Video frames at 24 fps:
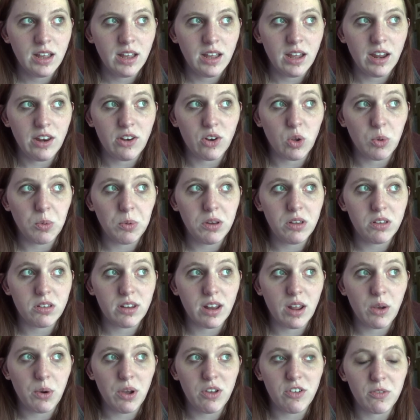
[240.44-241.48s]
He told me to
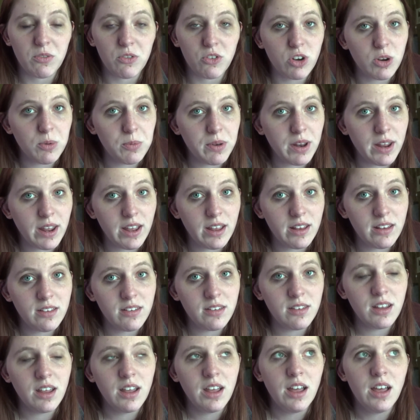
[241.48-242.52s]
stay away from
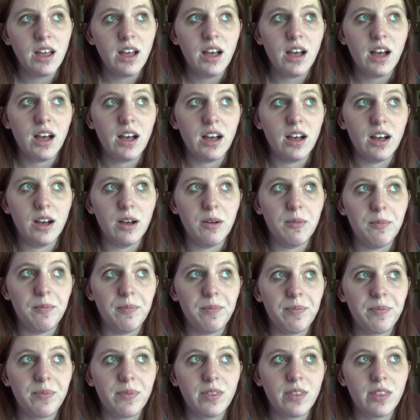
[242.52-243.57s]
triptans.
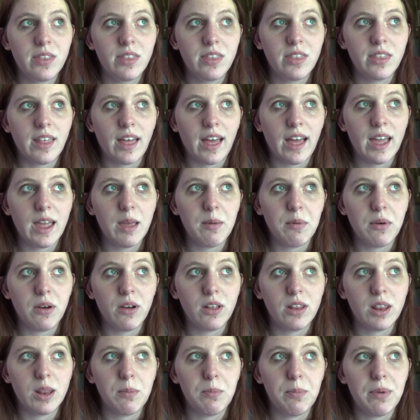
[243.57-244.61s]
I am
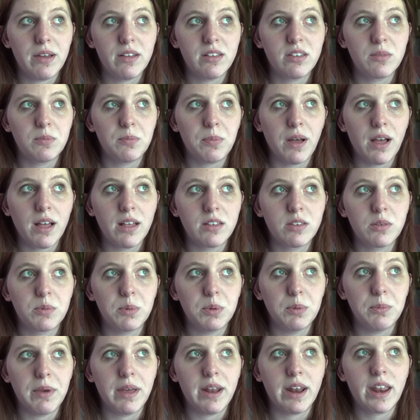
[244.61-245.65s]
on the best
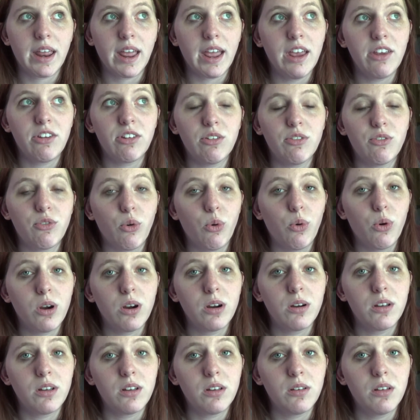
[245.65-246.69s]
possible medication
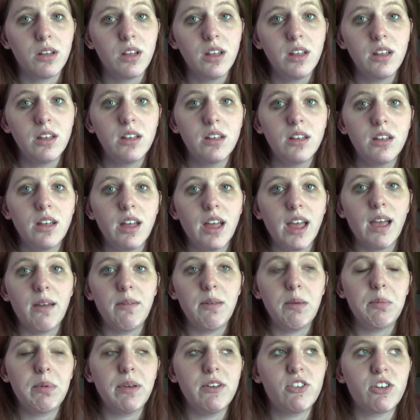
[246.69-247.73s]
for
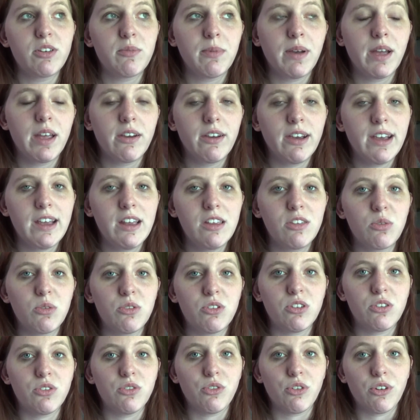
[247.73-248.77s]
hemiplegic migraines, which
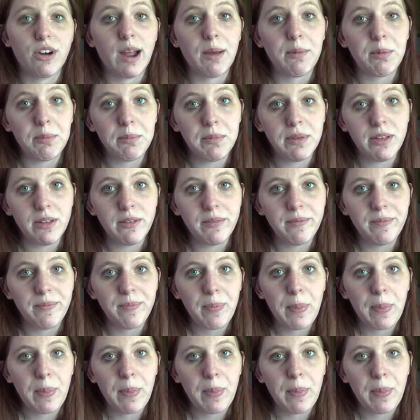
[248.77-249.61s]
is verapamil.